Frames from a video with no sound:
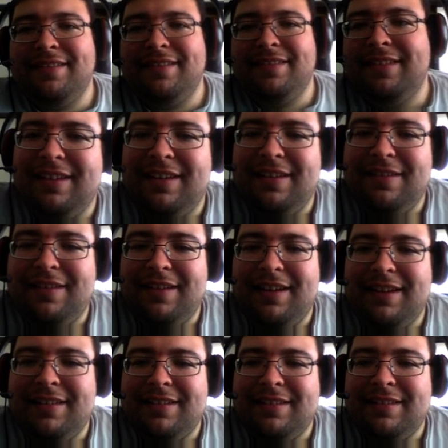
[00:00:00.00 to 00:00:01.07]
All
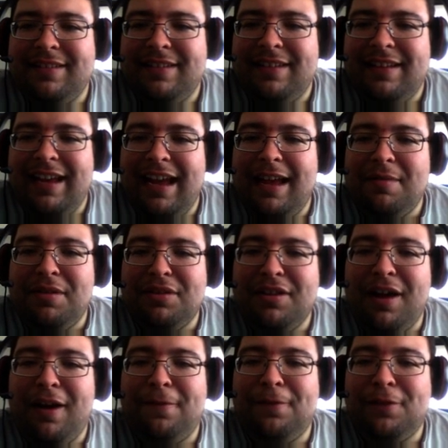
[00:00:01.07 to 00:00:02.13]
right, I am a
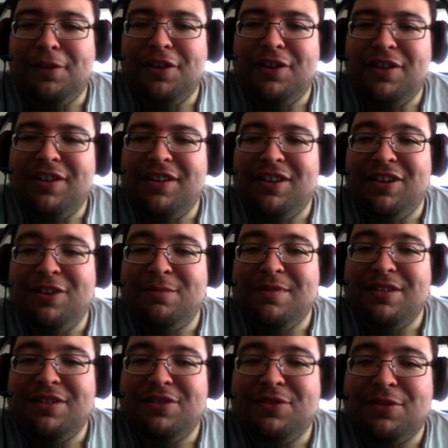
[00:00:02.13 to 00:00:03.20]
lawful good human
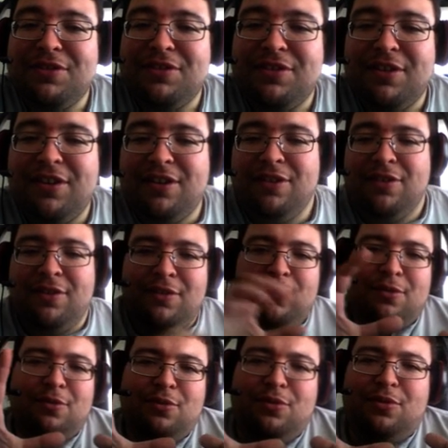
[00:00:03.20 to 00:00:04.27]
sorcerer.
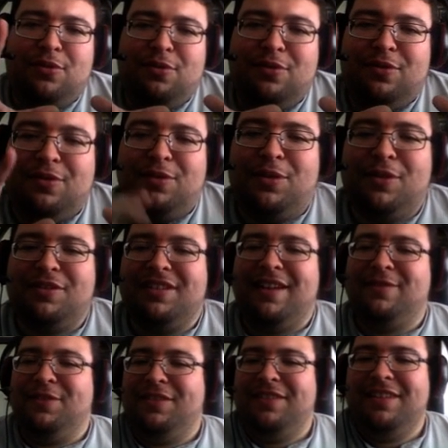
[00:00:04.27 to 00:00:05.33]
Ooh, 3rd
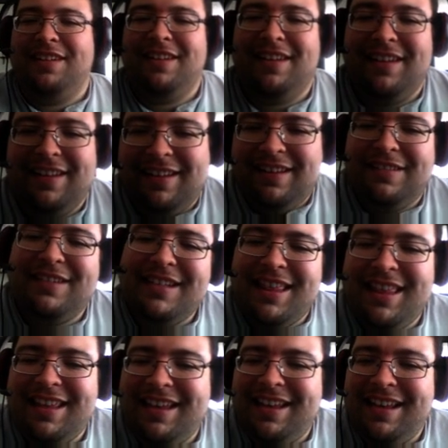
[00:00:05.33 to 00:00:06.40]
level, with
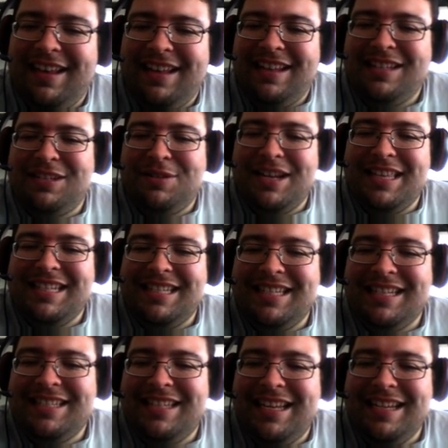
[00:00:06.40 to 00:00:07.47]
strength of
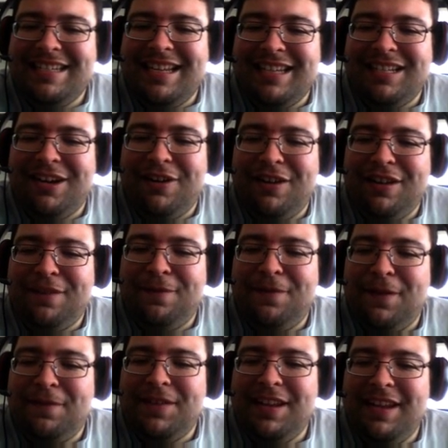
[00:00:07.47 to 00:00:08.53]
16, dexterity of
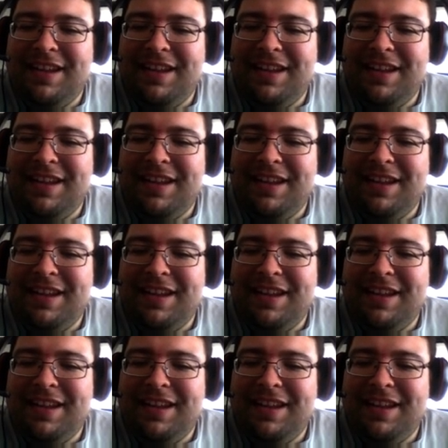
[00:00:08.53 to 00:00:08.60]
15,